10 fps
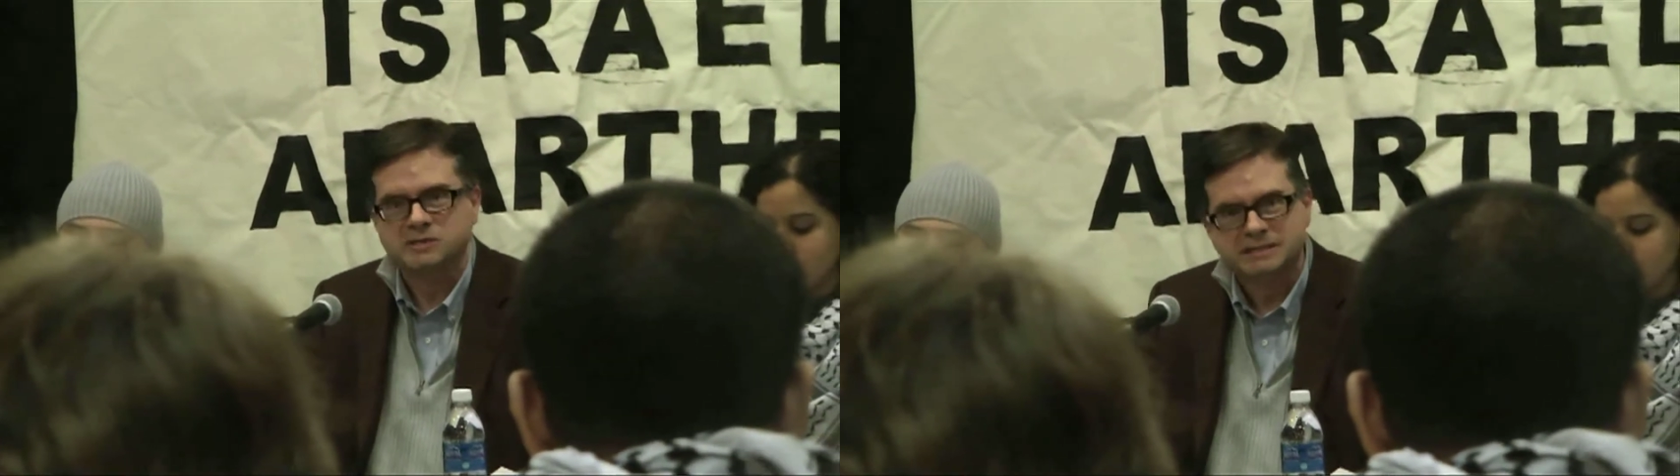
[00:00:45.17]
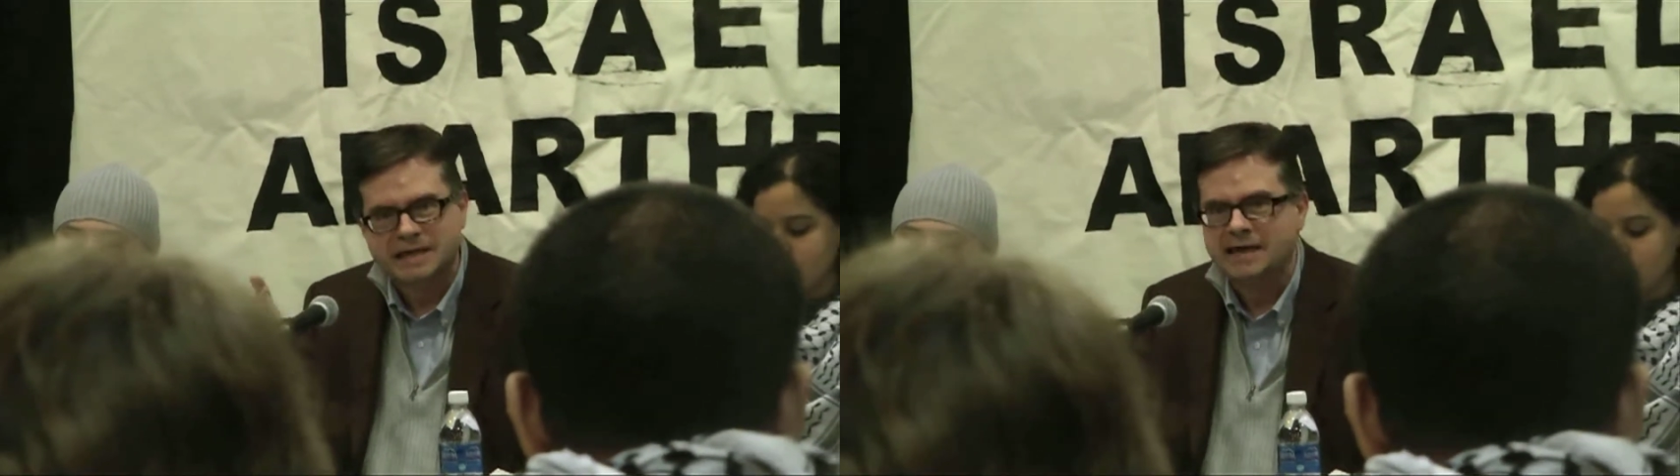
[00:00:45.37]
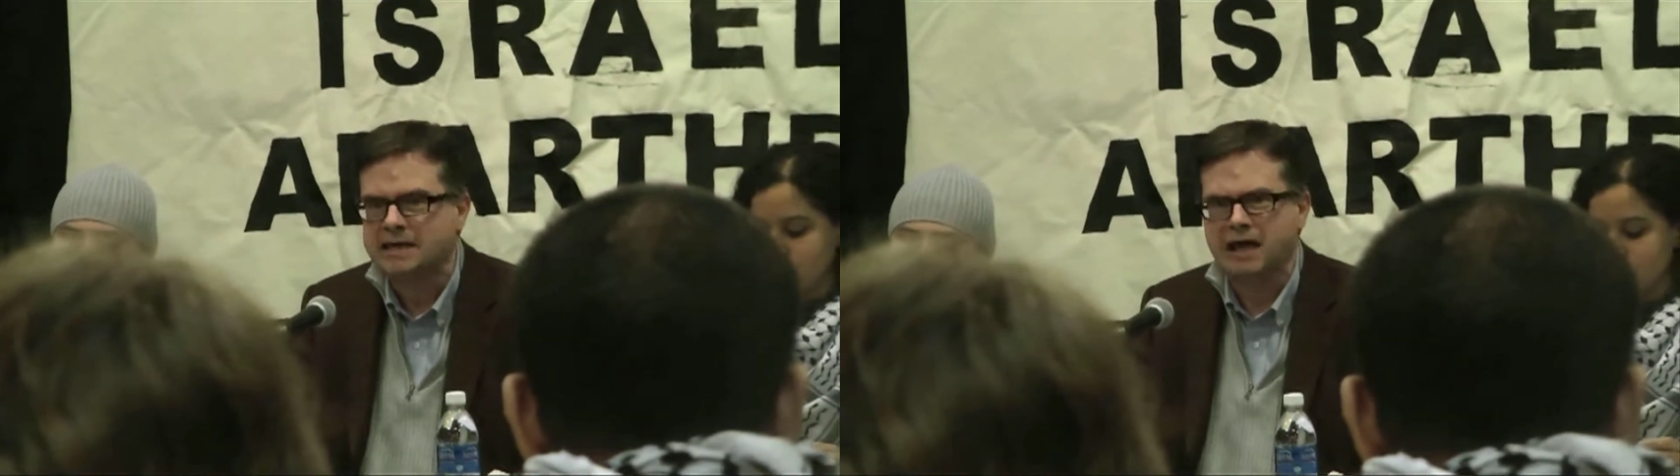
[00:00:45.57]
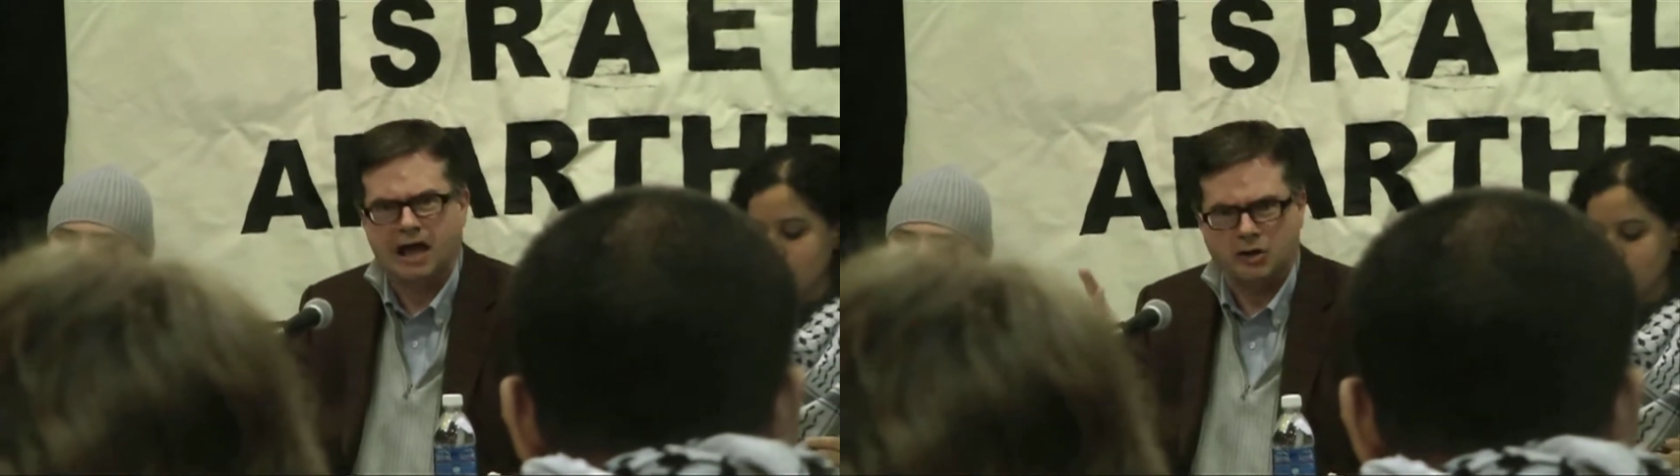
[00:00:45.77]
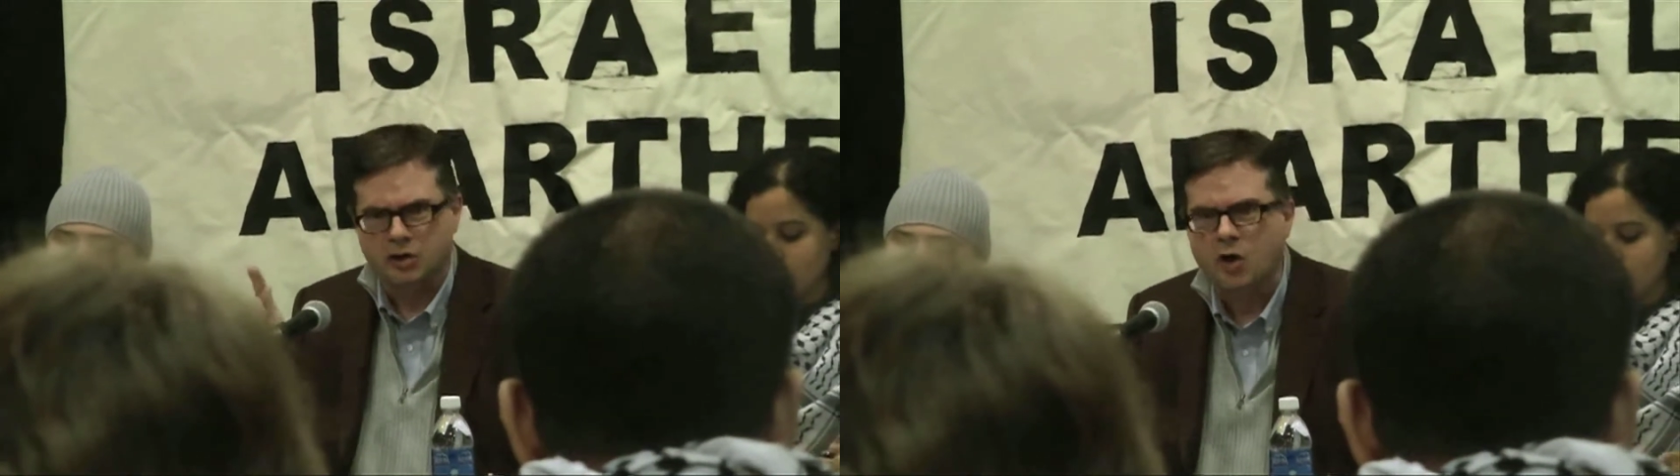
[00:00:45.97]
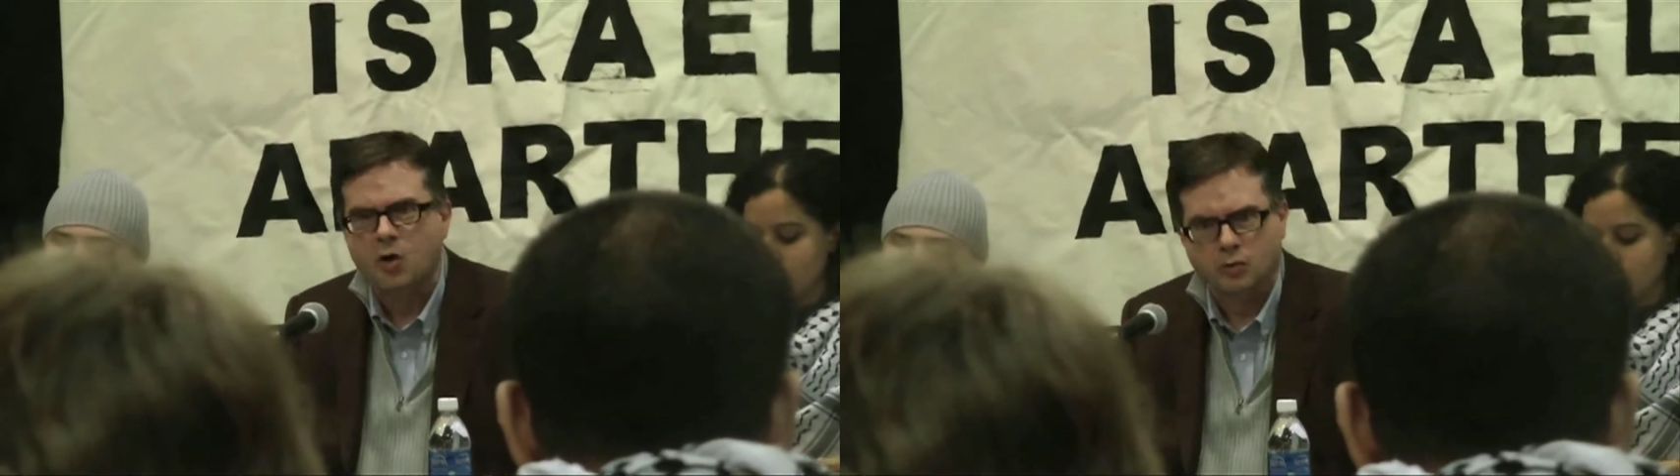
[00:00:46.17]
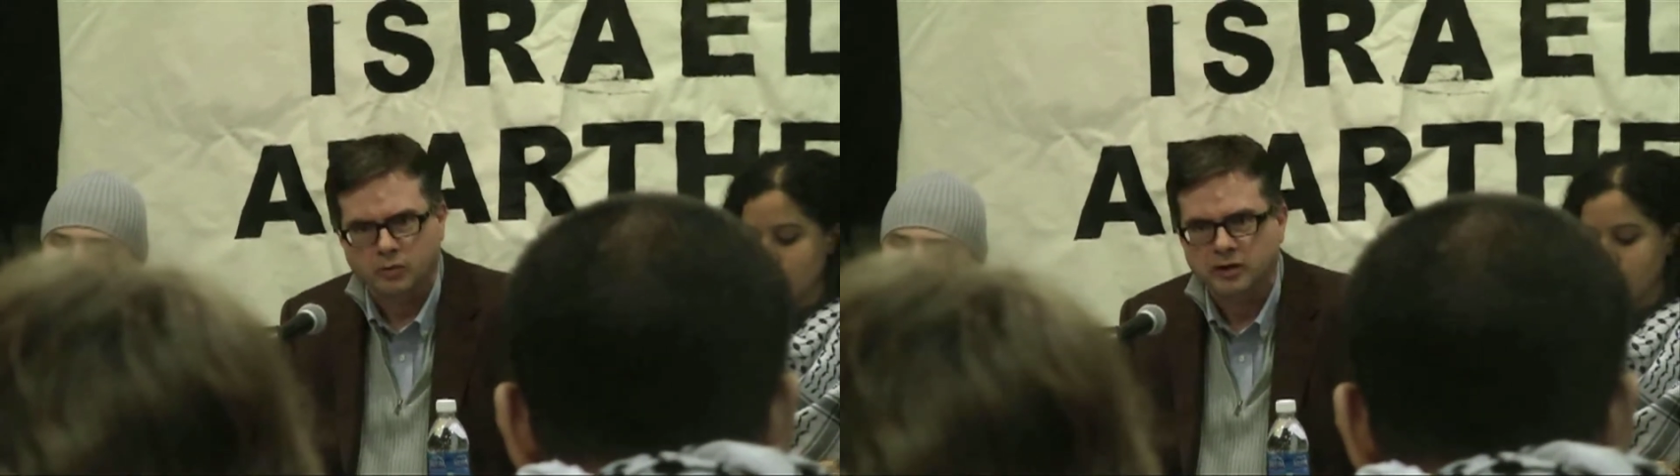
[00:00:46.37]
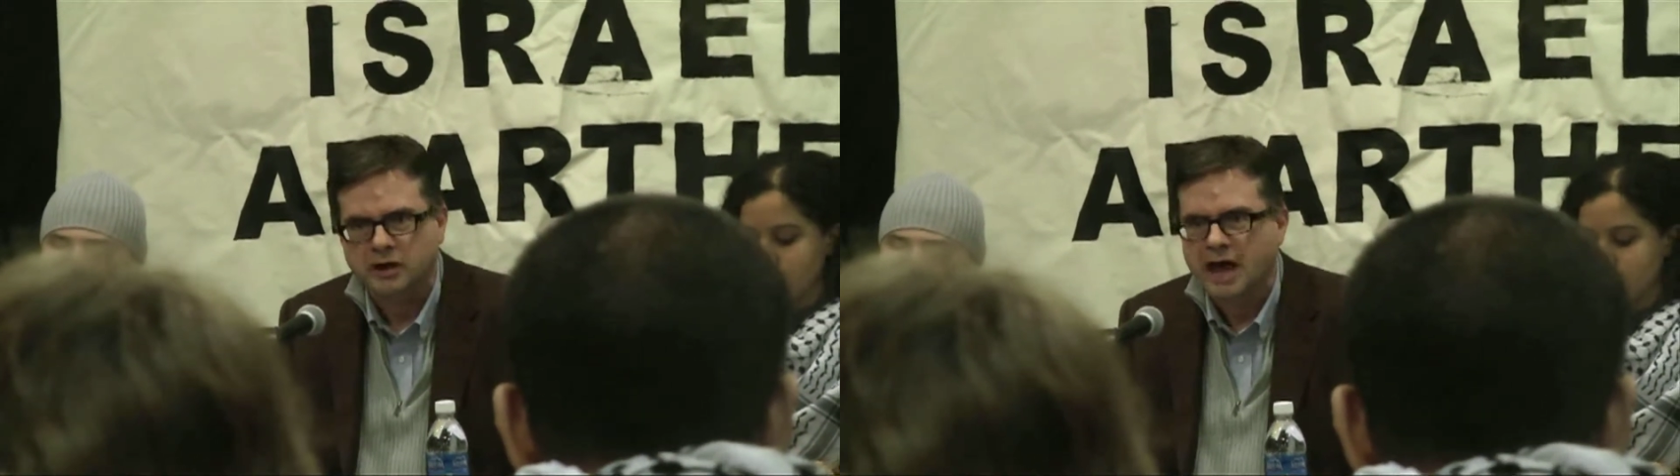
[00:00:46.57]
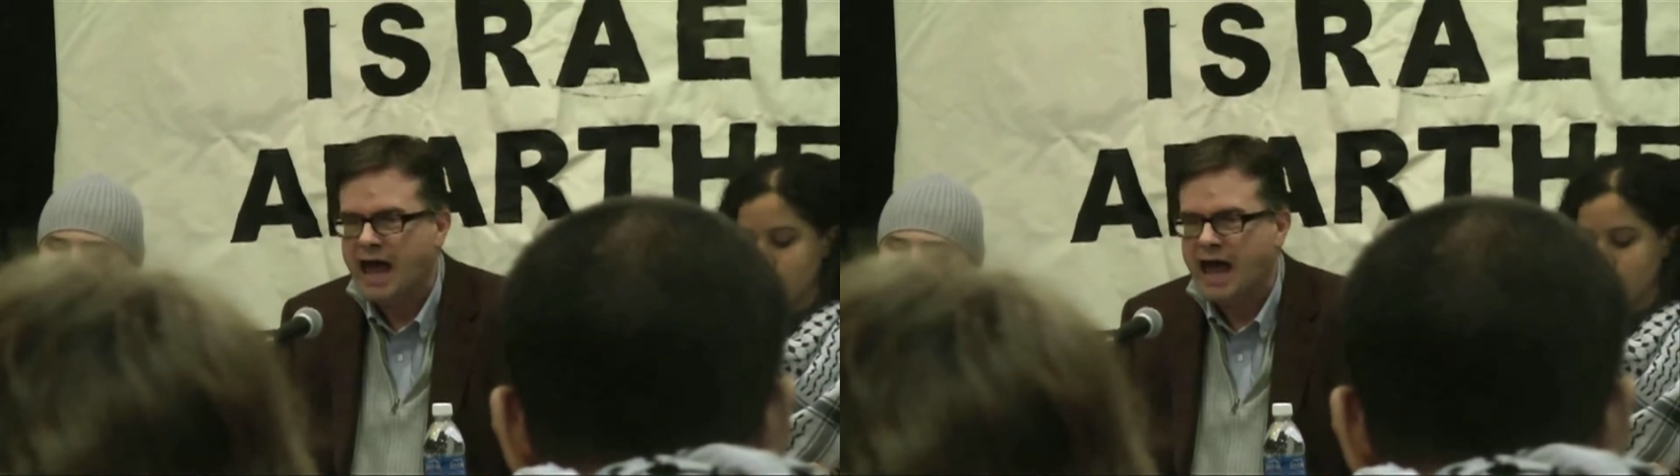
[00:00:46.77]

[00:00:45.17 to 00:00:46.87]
standing alone,